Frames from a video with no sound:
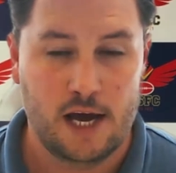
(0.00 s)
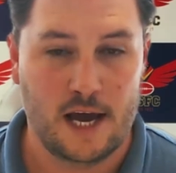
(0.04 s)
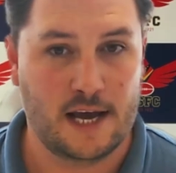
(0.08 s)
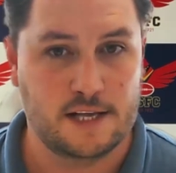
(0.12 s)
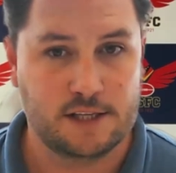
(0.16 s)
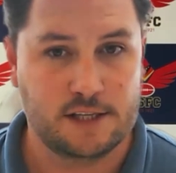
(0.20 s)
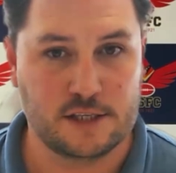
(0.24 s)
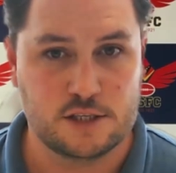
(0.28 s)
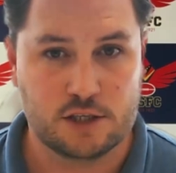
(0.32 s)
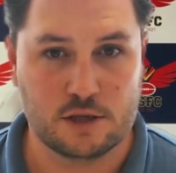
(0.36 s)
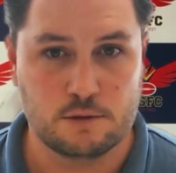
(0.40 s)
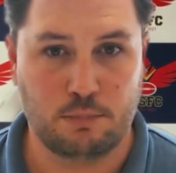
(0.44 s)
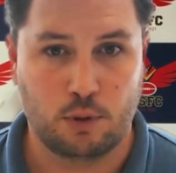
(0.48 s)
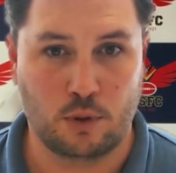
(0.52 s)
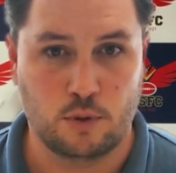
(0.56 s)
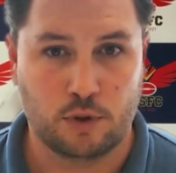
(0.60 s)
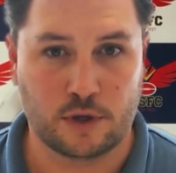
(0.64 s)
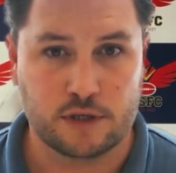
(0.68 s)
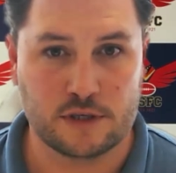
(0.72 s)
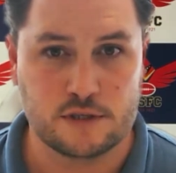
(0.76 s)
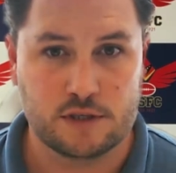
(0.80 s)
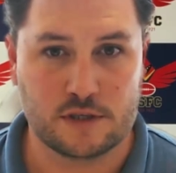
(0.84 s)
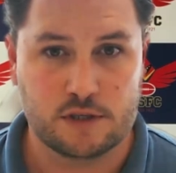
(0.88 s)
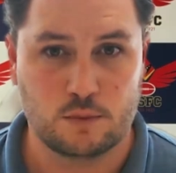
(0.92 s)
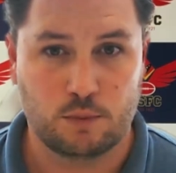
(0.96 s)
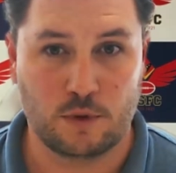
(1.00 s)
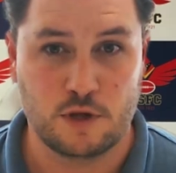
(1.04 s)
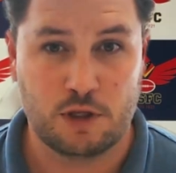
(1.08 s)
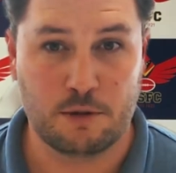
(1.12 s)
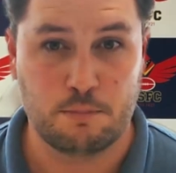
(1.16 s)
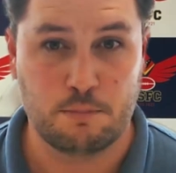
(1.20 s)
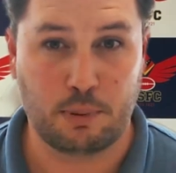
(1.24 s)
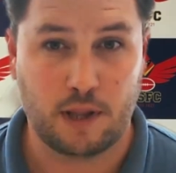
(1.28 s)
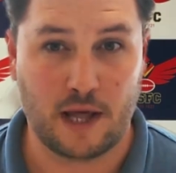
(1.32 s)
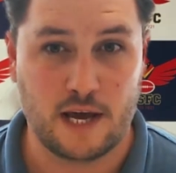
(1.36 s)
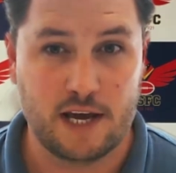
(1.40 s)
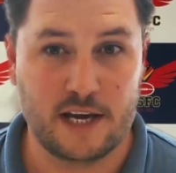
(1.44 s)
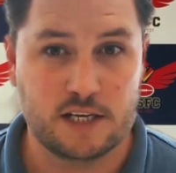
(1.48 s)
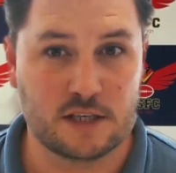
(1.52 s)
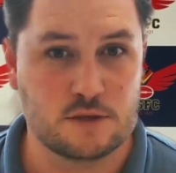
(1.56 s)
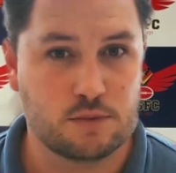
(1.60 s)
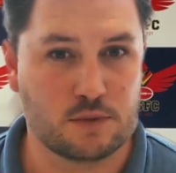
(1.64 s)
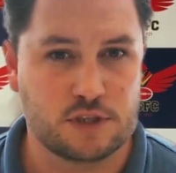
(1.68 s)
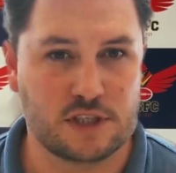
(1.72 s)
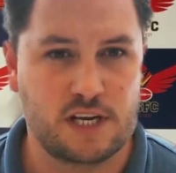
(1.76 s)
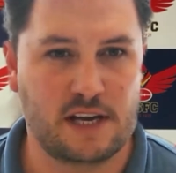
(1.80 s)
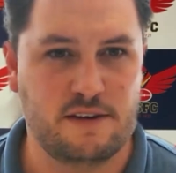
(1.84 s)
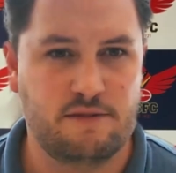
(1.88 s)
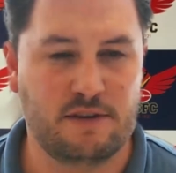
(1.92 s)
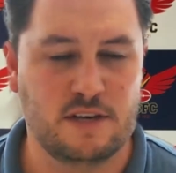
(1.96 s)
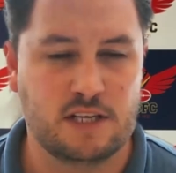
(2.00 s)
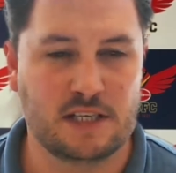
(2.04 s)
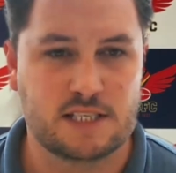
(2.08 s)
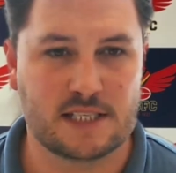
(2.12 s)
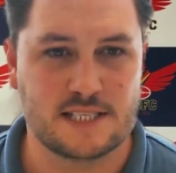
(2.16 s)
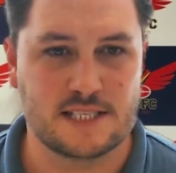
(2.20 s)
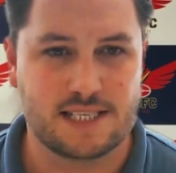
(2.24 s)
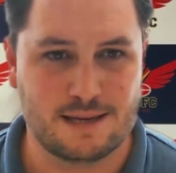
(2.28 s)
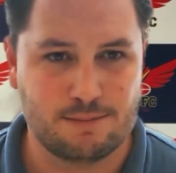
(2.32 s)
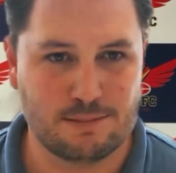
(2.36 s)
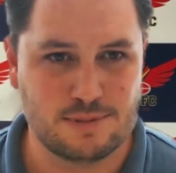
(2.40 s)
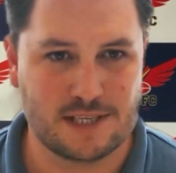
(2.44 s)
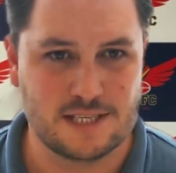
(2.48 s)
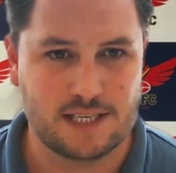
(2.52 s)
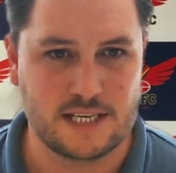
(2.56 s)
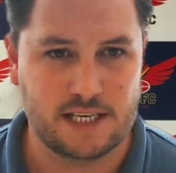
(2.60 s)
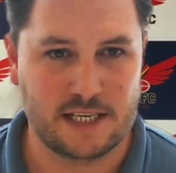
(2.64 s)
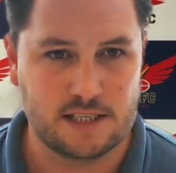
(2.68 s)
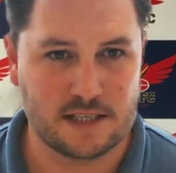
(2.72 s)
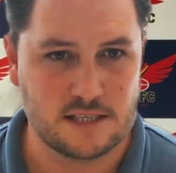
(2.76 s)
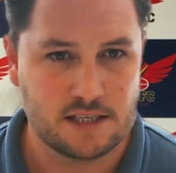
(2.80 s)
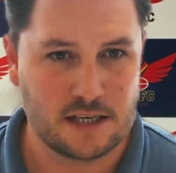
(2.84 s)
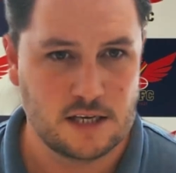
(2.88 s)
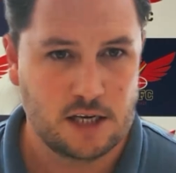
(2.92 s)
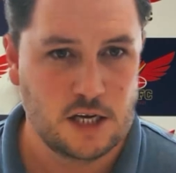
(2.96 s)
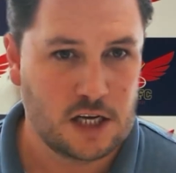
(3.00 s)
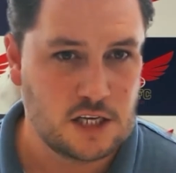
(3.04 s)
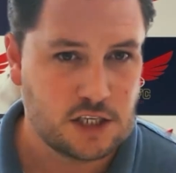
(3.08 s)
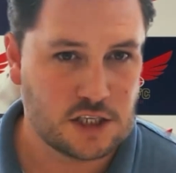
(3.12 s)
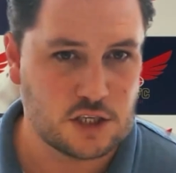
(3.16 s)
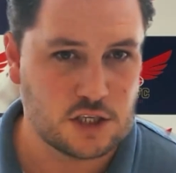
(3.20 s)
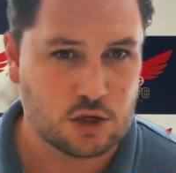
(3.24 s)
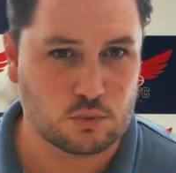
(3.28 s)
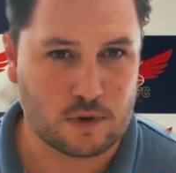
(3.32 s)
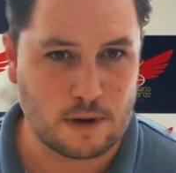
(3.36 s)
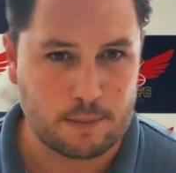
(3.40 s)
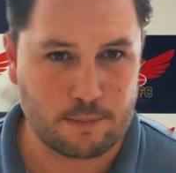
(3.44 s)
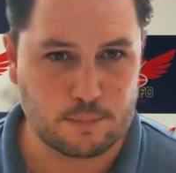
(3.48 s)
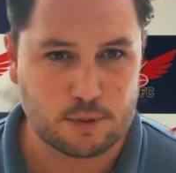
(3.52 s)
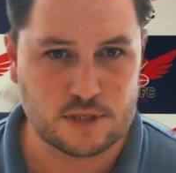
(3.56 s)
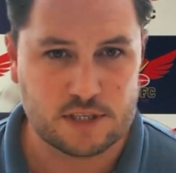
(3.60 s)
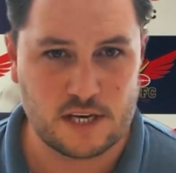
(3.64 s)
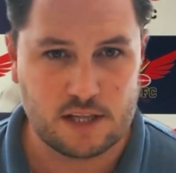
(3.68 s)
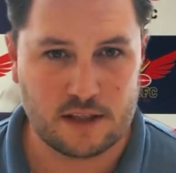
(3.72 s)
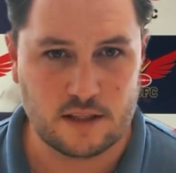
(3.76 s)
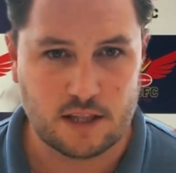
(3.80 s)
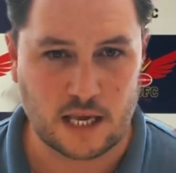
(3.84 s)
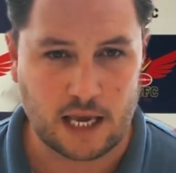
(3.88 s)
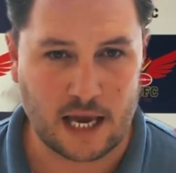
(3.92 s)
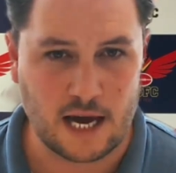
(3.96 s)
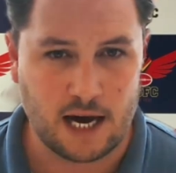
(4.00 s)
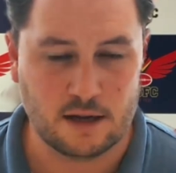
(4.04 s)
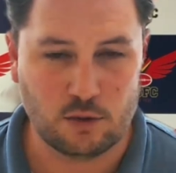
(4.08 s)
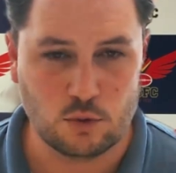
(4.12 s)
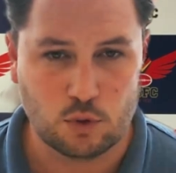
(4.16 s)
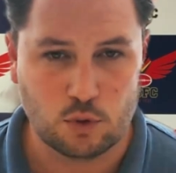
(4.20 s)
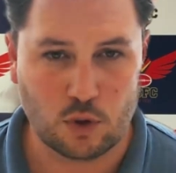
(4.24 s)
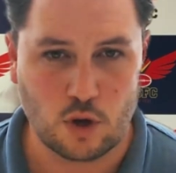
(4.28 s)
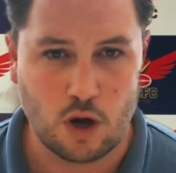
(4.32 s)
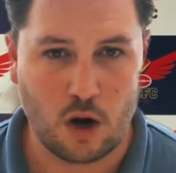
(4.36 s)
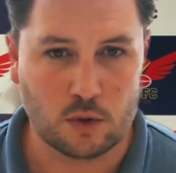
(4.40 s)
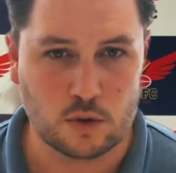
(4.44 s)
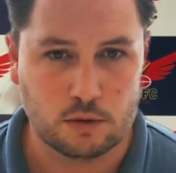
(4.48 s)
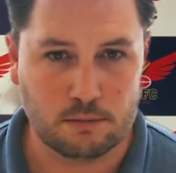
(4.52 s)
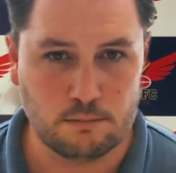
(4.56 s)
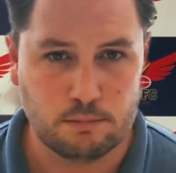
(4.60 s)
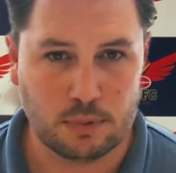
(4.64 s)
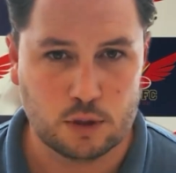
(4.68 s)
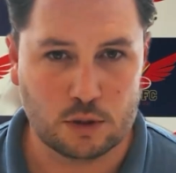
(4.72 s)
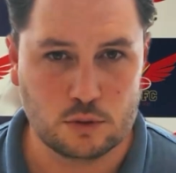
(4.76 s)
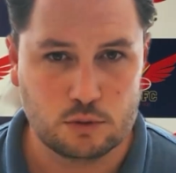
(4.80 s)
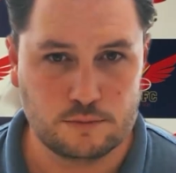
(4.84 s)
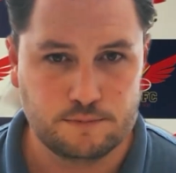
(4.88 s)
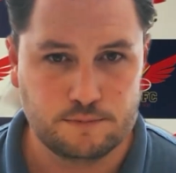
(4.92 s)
and supporters, with players receiving subsidies to represent the Cardinal Gold and Blue.